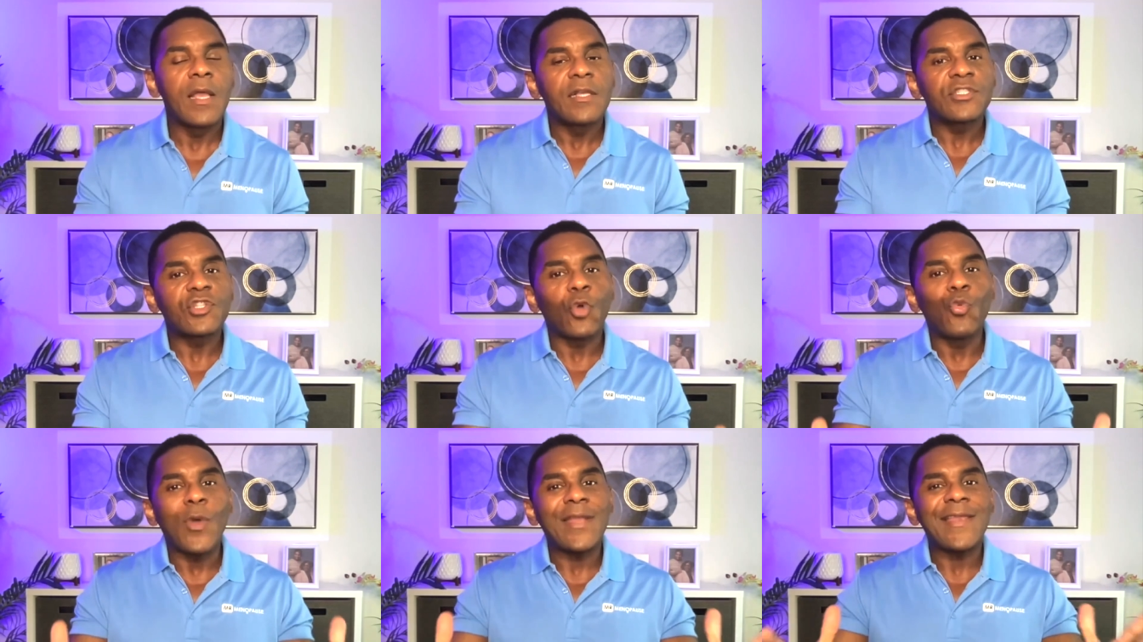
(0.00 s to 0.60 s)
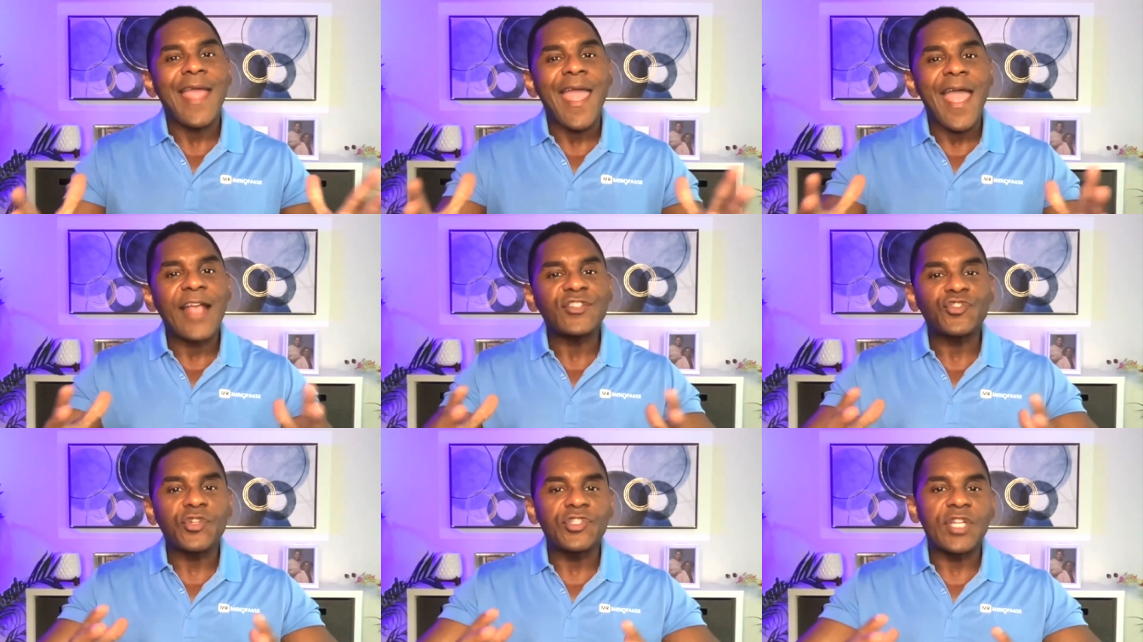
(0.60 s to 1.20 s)
So when
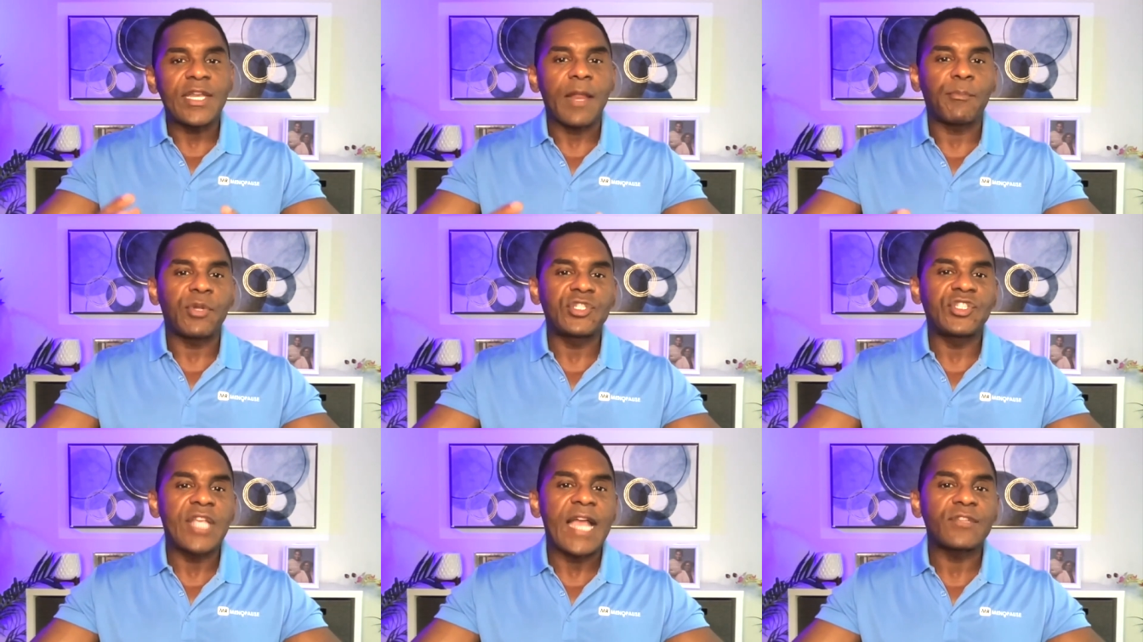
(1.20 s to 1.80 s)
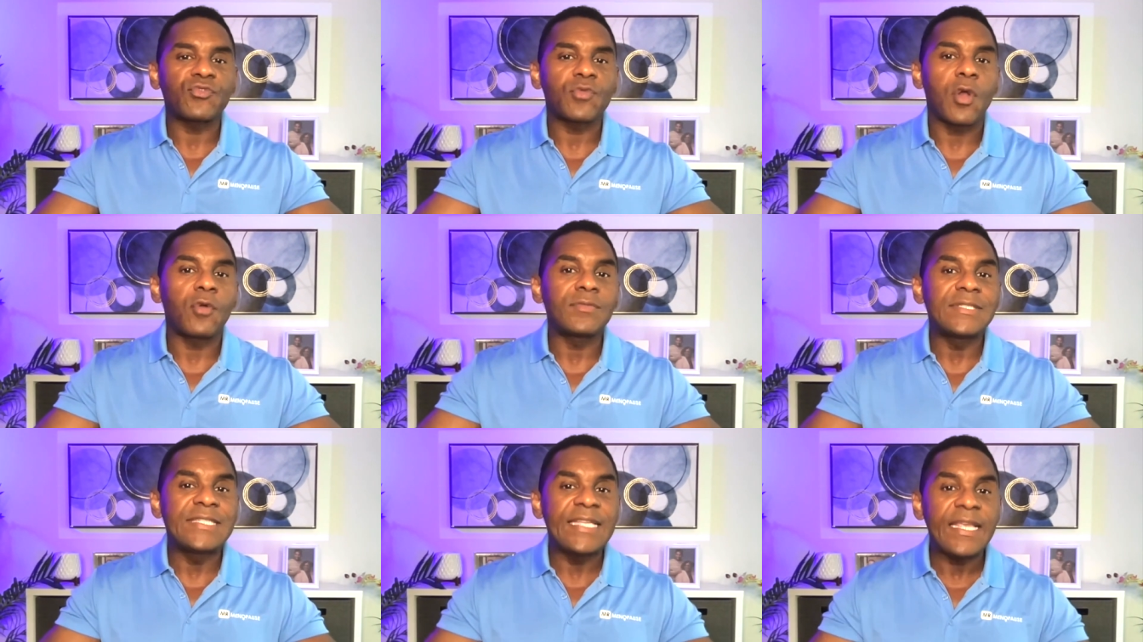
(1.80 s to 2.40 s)
estrogen and
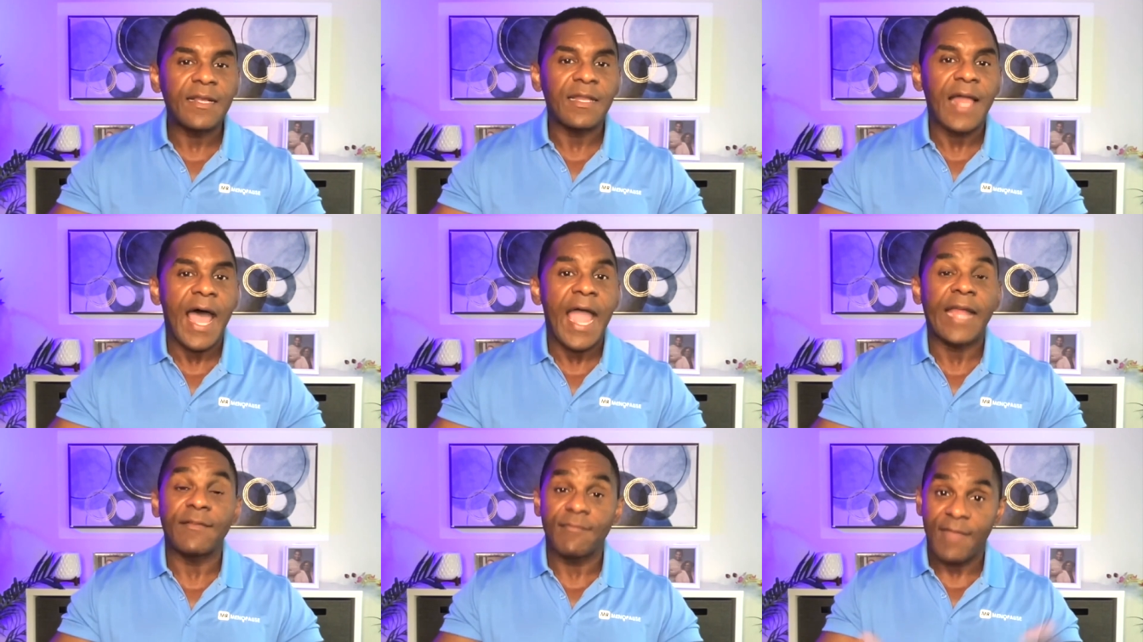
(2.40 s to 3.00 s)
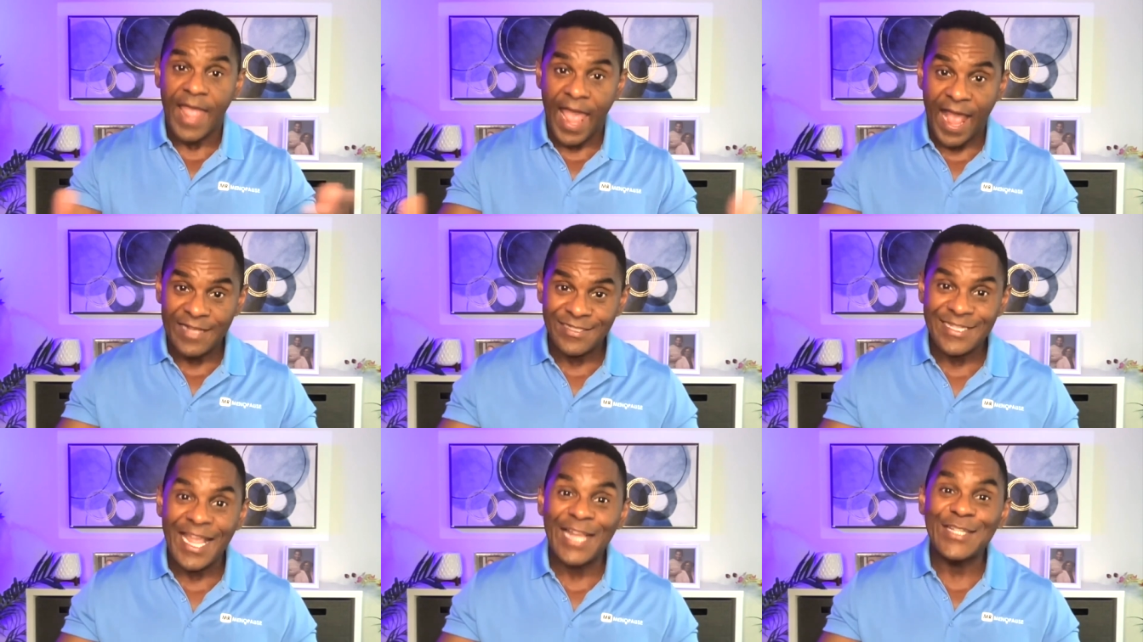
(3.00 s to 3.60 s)
progesterone decline,
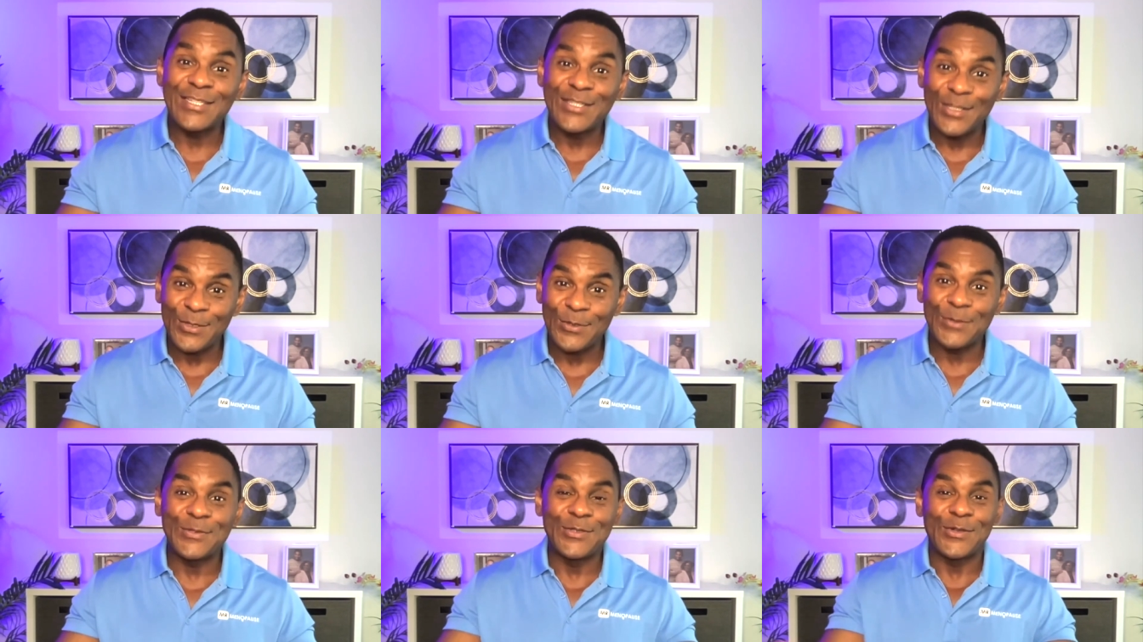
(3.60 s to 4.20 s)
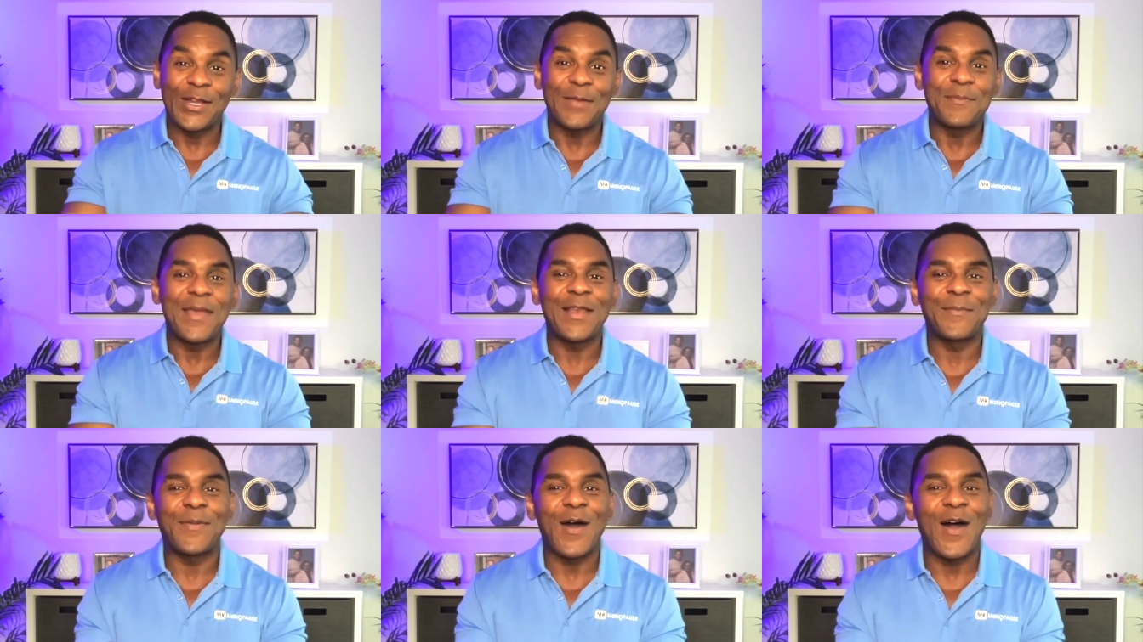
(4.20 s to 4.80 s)
as they do during
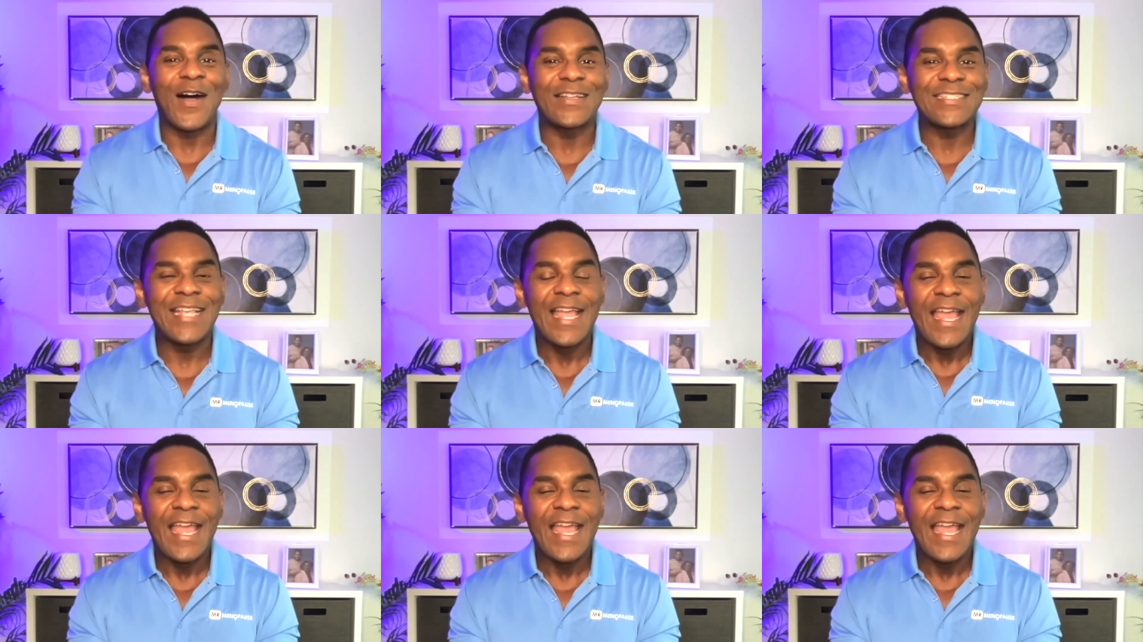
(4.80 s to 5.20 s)
menopause,